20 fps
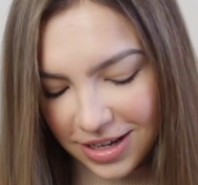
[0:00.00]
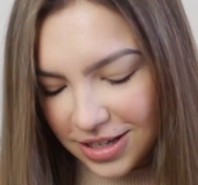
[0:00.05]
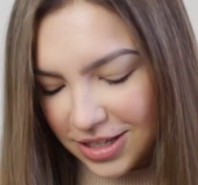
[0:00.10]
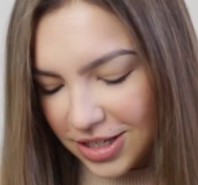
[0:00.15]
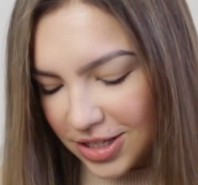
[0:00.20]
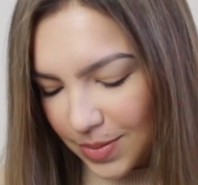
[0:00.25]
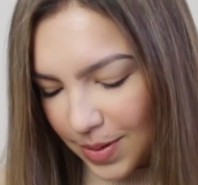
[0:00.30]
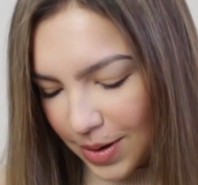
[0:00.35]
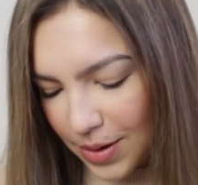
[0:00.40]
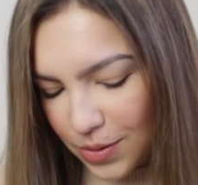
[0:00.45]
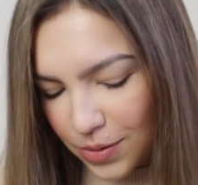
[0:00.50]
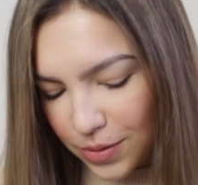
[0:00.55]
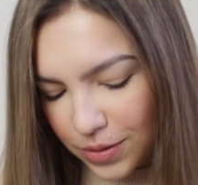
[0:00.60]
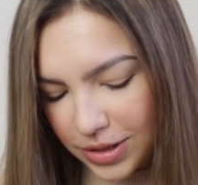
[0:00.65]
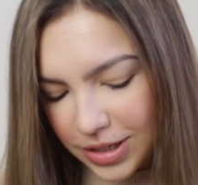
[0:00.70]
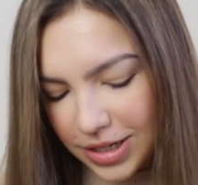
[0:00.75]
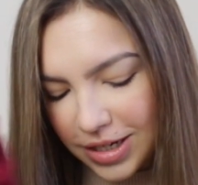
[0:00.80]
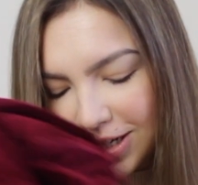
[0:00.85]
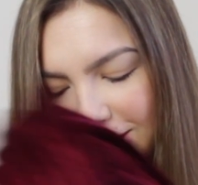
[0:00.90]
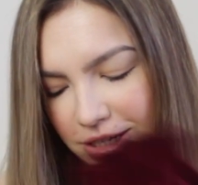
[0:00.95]
So I
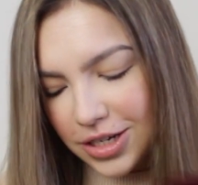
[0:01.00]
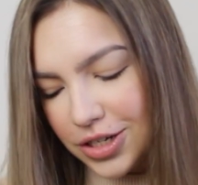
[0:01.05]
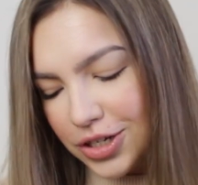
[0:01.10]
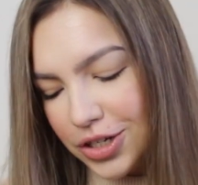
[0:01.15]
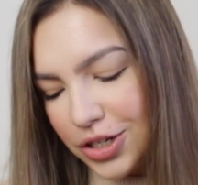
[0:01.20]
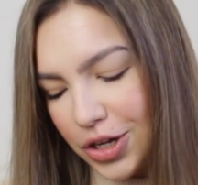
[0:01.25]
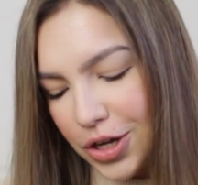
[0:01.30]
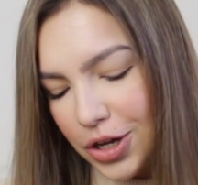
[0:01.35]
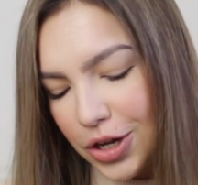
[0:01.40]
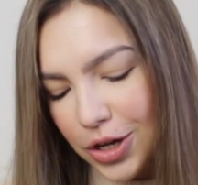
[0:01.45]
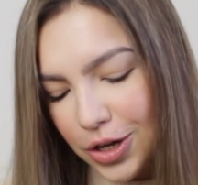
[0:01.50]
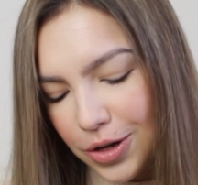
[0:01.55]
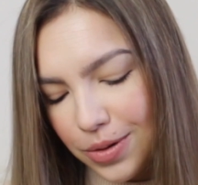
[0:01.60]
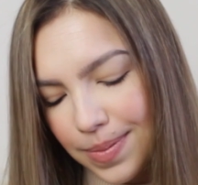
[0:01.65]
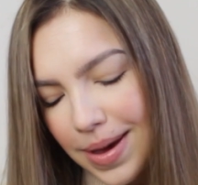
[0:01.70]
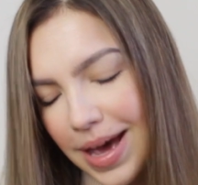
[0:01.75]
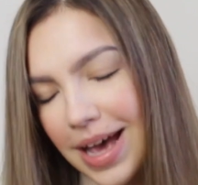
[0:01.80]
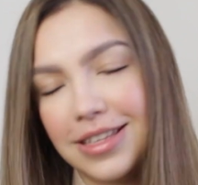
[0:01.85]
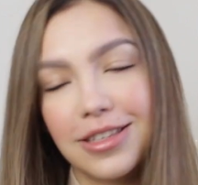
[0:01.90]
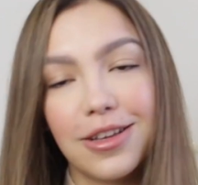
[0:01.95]
ordered two
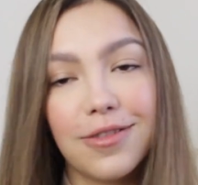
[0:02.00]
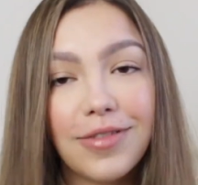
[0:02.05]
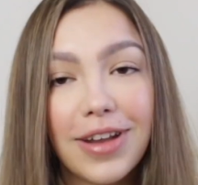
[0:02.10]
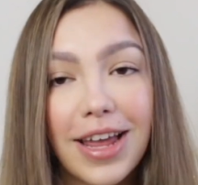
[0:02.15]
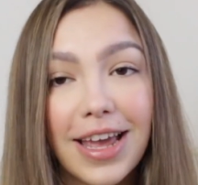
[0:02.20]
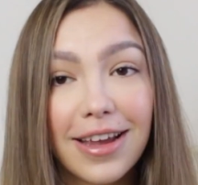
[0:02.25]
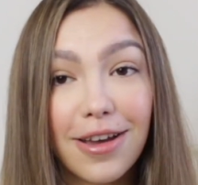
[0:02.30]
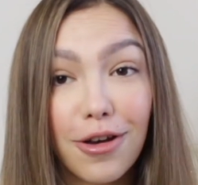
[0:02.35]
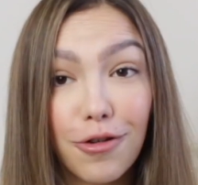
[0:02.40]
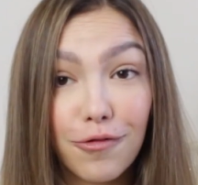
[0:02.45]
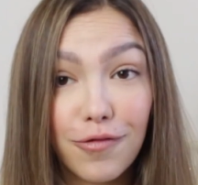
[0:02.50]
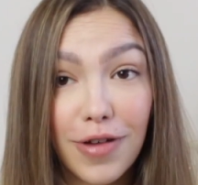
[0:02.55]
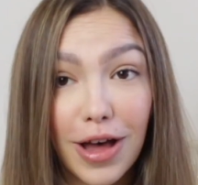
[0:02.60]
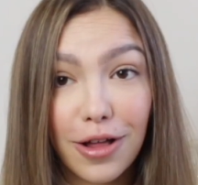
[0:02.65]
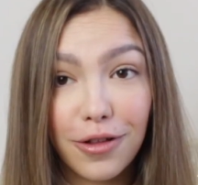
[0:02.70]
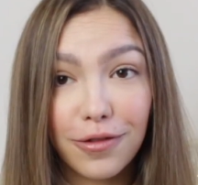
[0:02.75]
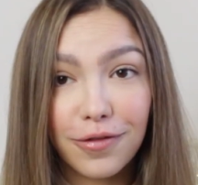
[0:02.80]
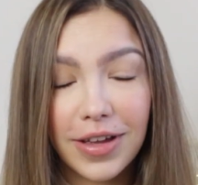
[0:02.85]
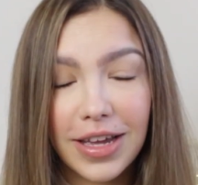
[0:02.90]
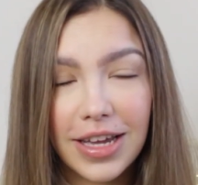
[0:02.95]
pairs of like
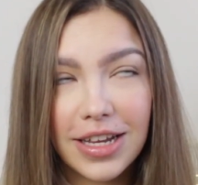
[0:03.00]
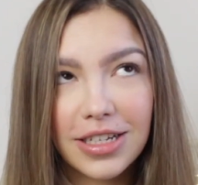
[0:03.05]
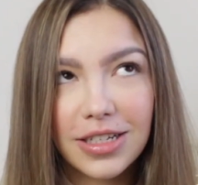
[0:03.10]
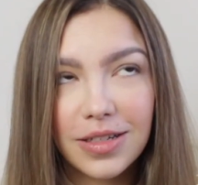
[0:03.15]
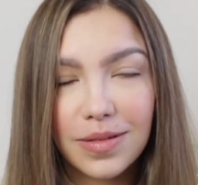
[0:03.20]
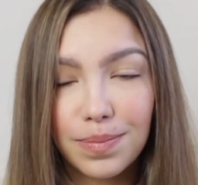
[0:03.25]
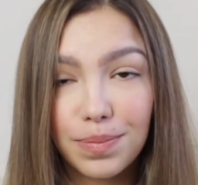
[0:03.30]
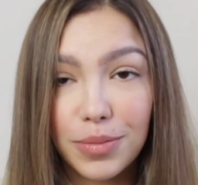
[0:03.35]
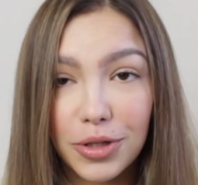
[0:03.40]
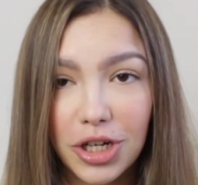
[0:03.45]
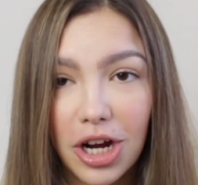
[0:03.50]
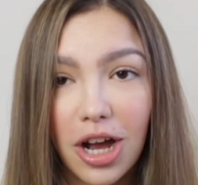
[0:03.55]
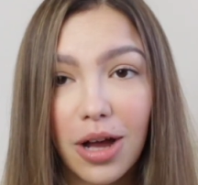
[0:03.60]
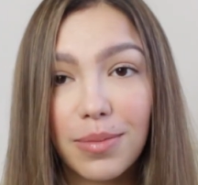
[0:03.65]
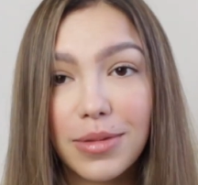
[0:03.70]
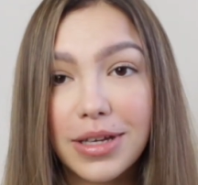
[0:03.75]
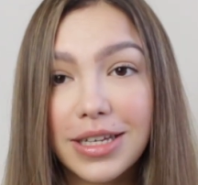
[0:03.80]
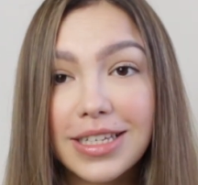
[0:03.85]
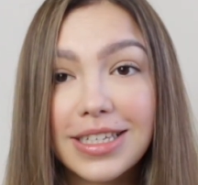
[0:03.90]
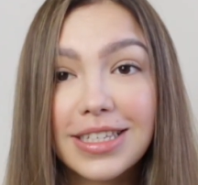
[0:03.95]
velvet
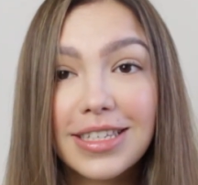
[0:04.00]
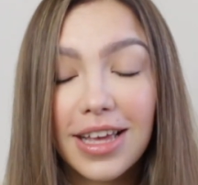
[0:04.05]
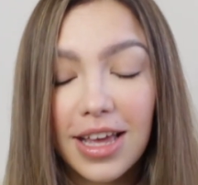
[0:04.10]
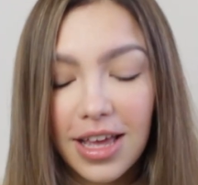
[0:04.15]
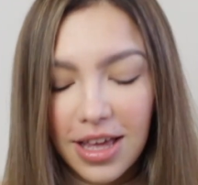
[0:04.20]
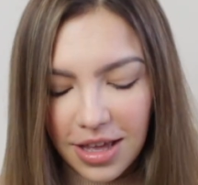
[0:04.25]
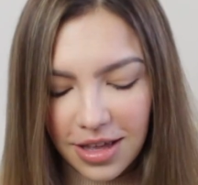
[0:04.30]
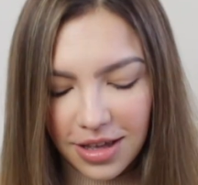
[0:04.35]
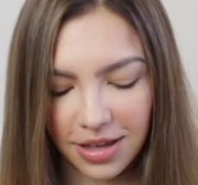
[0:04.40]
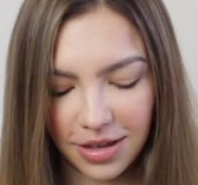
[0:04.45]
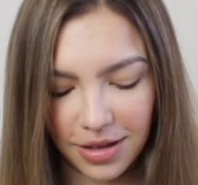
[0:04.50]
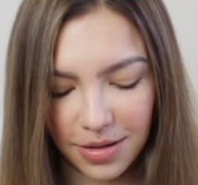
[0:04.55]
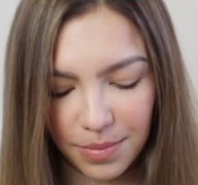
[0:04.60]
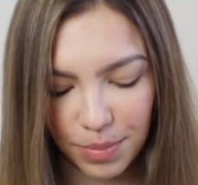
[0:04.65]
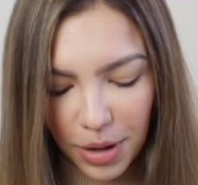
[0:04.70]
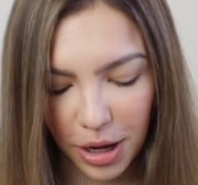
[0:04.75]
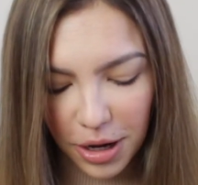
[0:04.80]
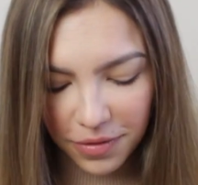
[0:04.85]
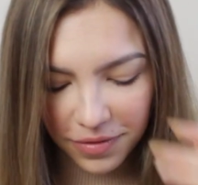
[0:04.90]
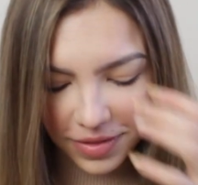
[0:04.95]
pajamas,
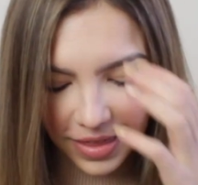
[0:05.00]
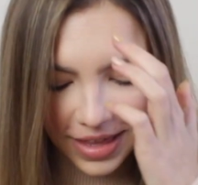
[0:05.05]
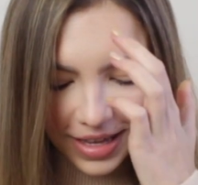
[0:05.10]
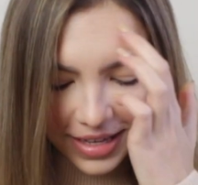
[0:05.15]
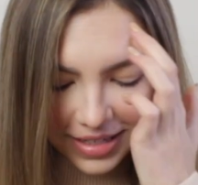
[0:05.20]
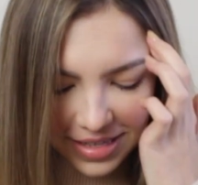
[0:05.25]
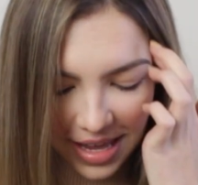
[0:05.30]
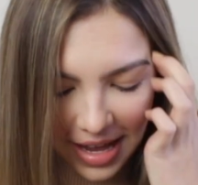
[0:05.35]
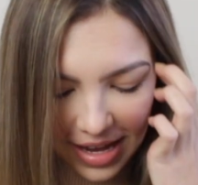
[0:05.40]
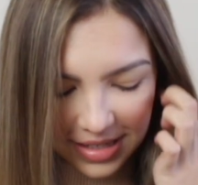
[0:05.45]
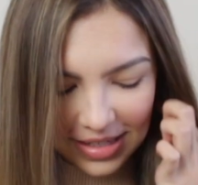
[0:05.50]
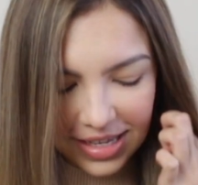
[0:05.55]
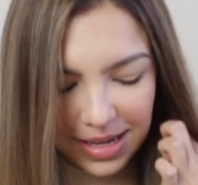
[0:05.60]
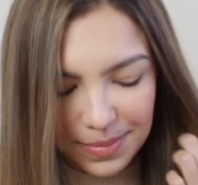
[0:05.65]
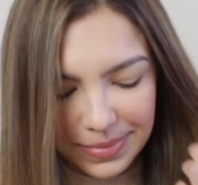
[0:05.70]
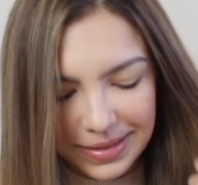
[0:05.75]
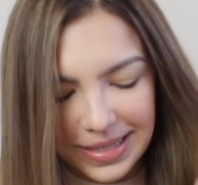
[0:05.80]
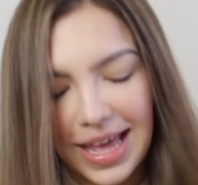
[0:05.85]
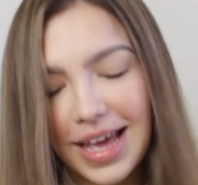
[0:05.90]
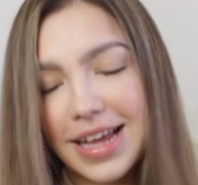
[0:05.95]
both the exact
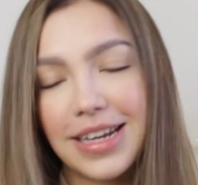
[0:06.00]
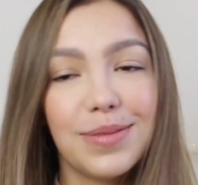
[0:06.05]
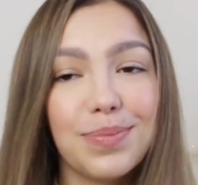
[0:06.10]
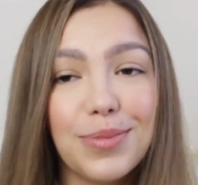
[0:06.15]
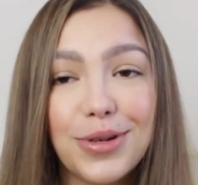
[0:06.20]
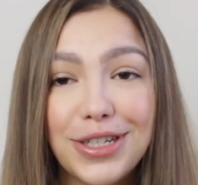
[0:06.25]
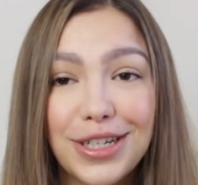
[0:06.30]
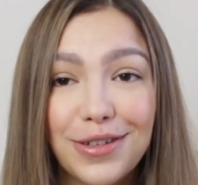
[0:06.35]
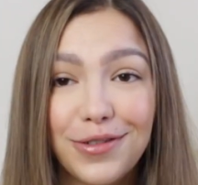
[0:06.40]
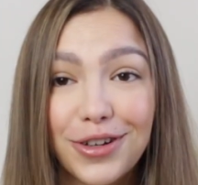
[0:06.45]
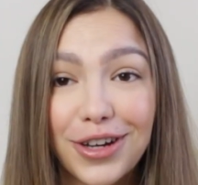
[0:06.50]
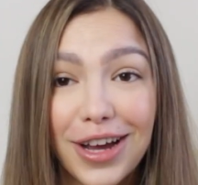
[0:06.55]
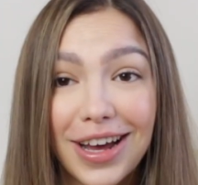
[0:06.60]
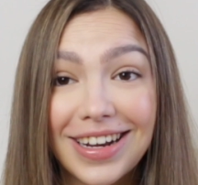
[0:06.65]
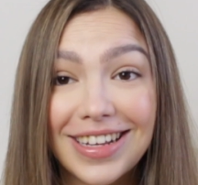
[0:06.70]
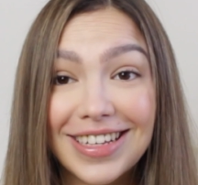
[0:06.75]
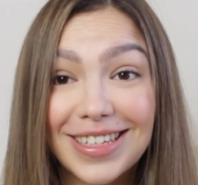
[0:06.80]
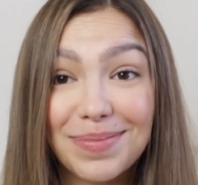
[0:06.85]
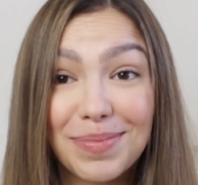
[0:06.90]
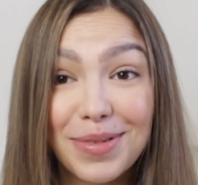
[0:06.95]
same set but different
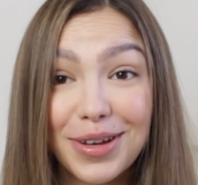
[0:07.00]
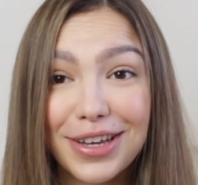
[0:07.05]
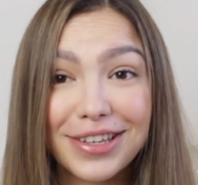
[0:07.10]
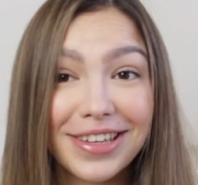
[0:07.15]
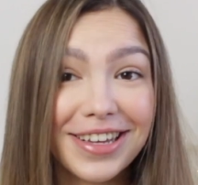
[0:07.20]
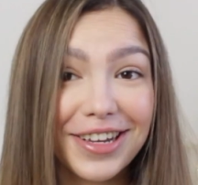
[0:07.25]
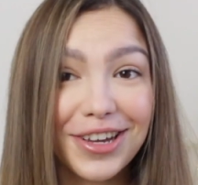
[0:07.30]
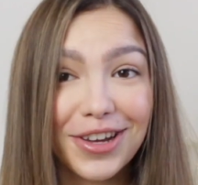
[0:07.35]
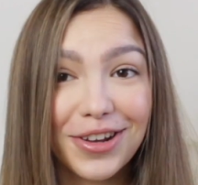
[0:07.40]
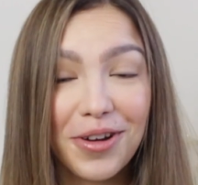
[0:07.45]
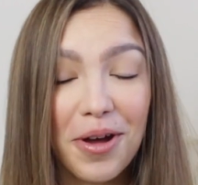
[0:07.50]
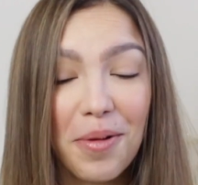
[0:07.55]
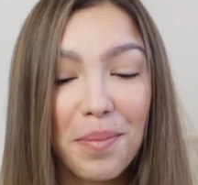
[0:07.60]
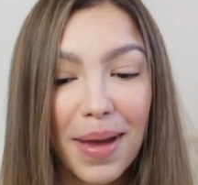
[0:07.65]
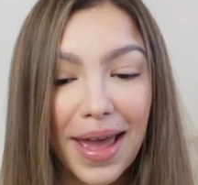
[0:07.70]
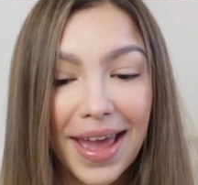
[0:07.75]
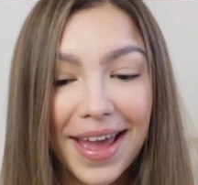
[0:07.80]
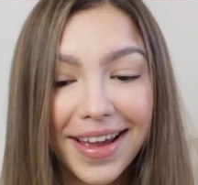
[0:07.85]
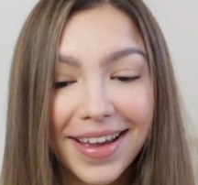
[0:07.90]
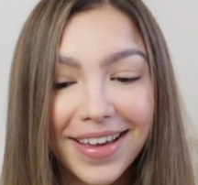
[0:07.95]
colours because I could not
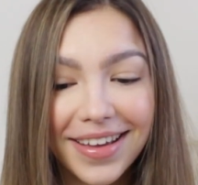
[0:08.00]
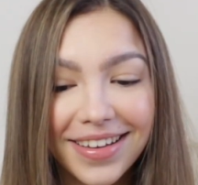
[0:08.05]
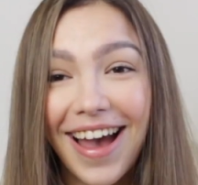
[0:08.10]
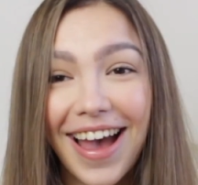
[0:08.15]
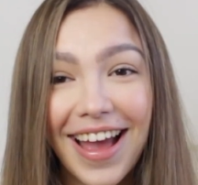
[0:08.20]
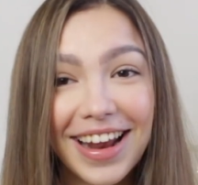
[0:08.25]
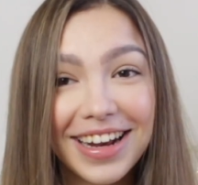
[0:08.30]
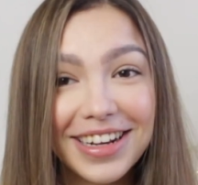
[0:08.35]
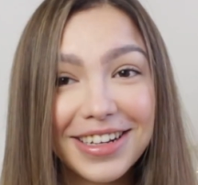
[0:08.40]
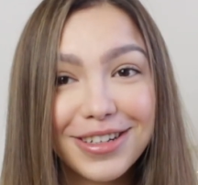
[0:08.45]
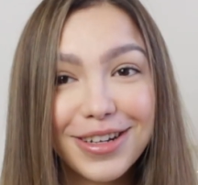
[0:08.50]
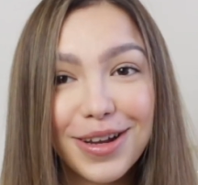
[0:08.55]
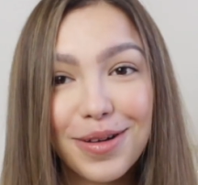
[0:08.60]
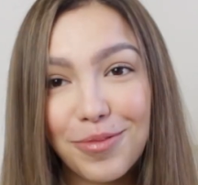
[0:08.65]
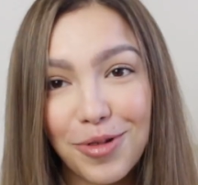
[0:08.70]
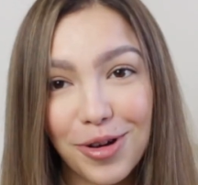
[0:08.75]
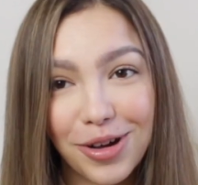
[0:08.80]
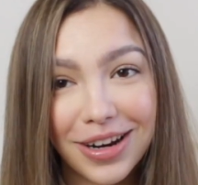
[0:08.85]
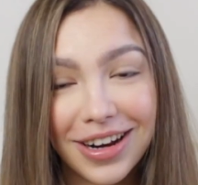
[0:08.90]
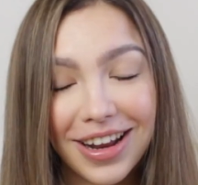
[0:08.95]
pick, and
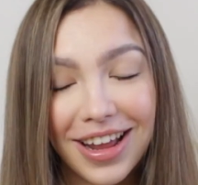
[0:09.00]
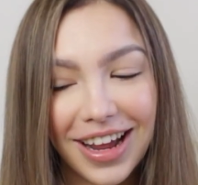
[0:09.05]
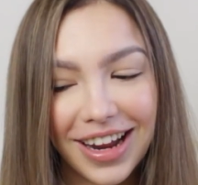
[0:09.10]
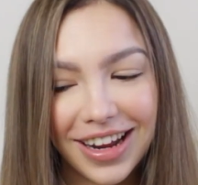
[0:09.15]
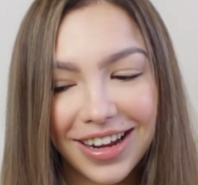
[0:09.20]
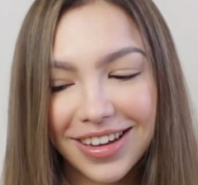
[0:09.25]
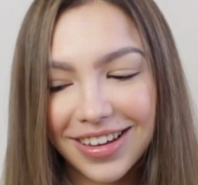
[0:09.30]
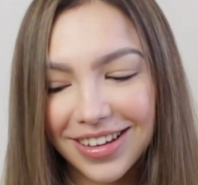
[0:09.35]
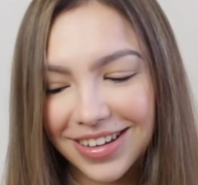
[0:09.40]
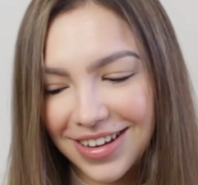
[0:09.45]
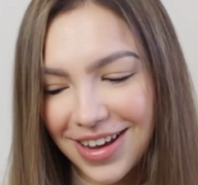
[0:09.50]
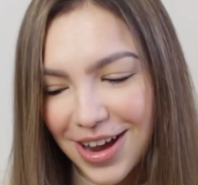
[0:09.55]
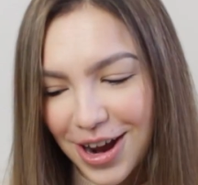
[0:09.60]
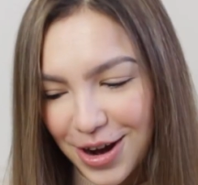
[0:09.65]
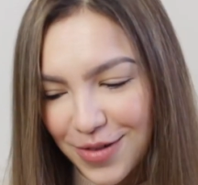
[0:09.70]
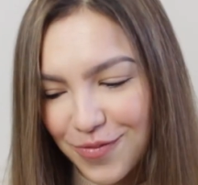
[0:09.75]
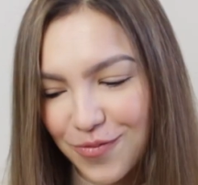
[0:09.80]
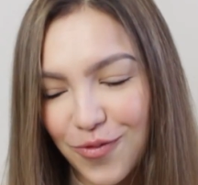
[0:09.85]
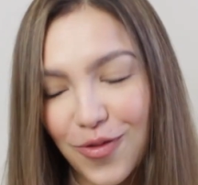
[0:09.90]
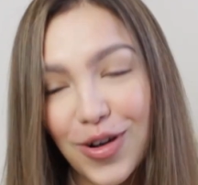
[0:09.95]
I'm not gonna lie,
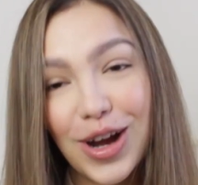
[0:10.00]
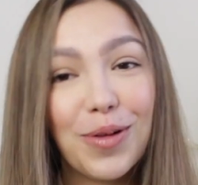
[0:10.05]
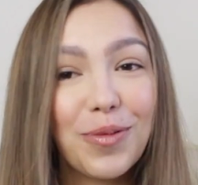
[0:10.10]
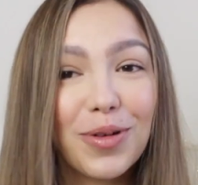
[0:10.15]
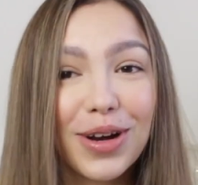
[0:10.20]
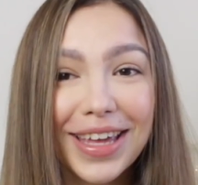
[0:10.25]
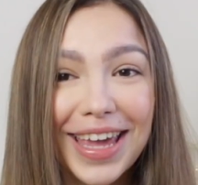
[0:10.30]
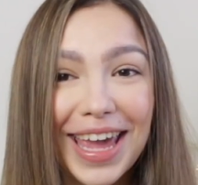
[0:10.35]
I really want